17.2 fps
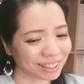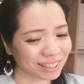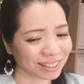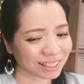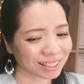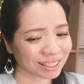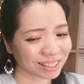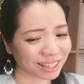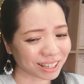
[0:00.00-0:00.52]

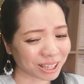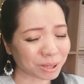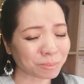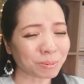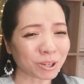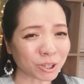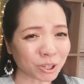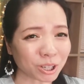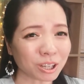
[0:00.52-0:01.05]
It's like,
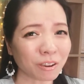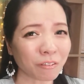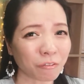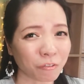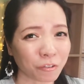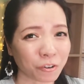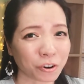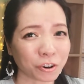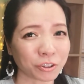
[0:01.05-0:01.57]
especially
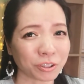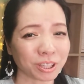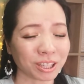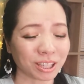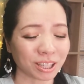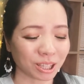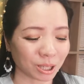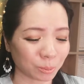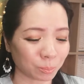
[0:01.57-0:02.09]
for
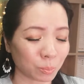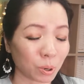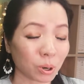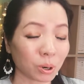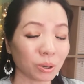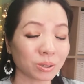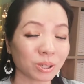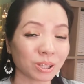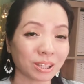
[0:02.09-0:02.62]
the
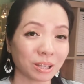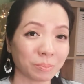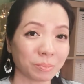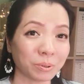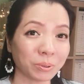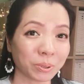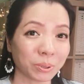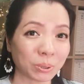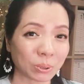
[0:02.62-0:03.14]
small
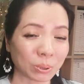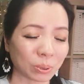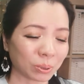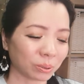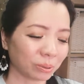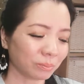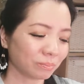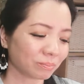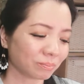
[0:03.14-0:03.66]
neighborhood
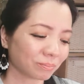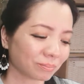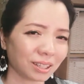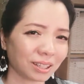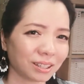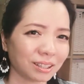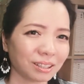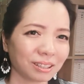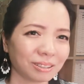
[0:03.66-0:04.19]
store,
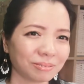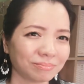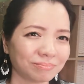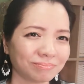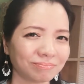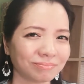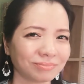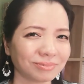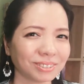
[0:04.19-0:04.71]
their
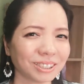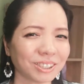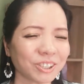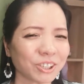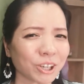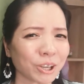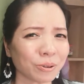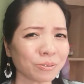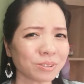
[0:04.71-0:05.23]

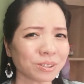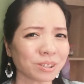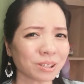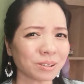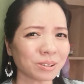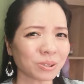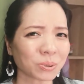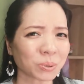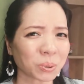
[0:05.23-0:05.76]
shelf
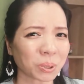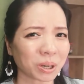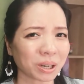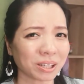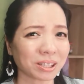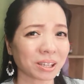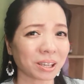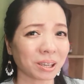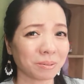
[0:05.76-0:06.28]
seems
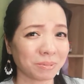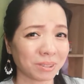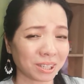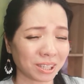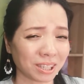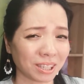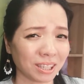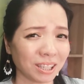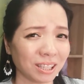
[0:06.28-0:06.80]
quite
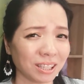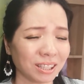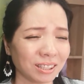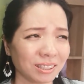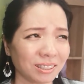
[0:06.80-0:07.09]
empty.